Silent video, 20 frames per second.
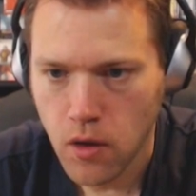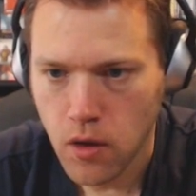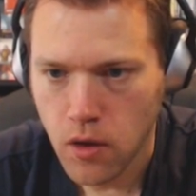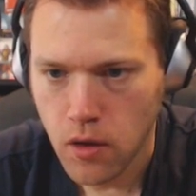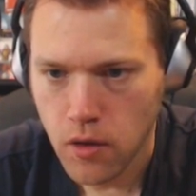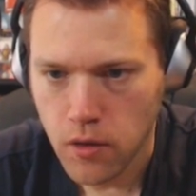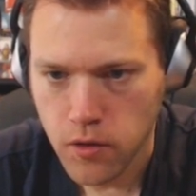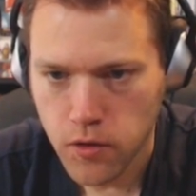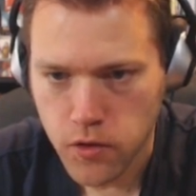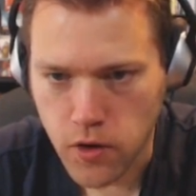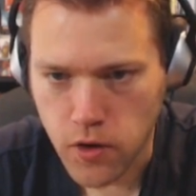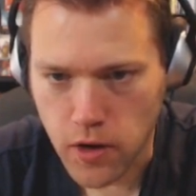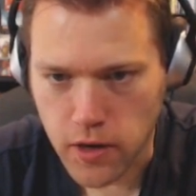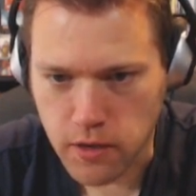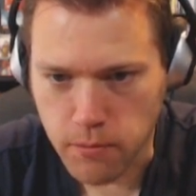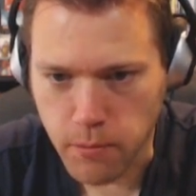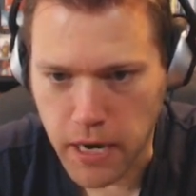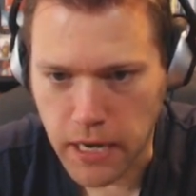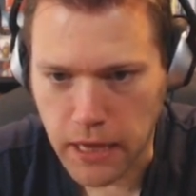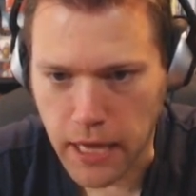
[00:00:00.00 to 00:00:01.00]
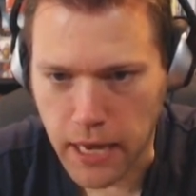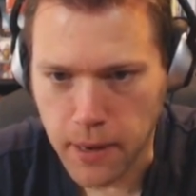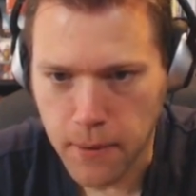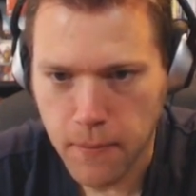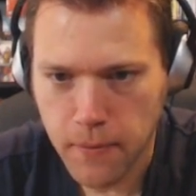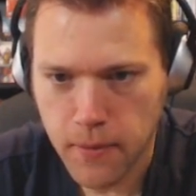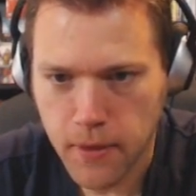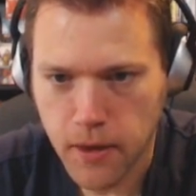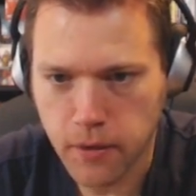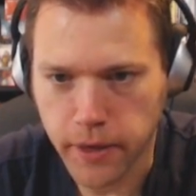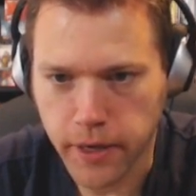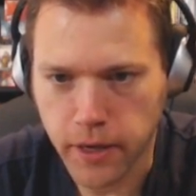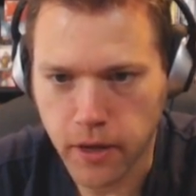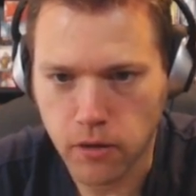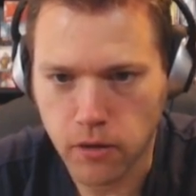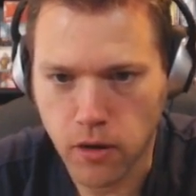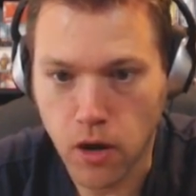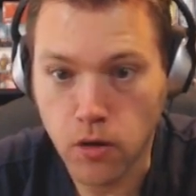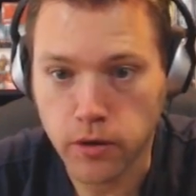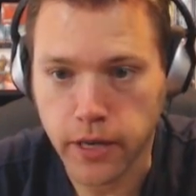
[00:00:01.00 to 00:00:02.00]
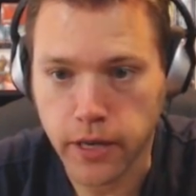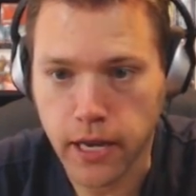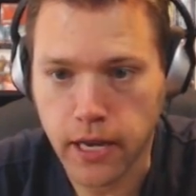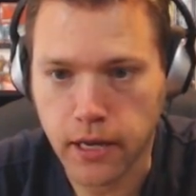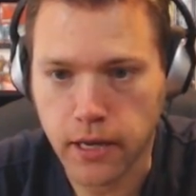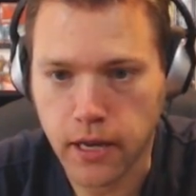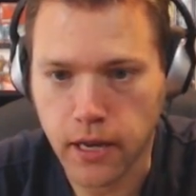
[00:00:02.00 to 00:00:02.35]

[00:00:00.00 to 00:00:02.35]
Let's try some melee. There we go. Oh dang,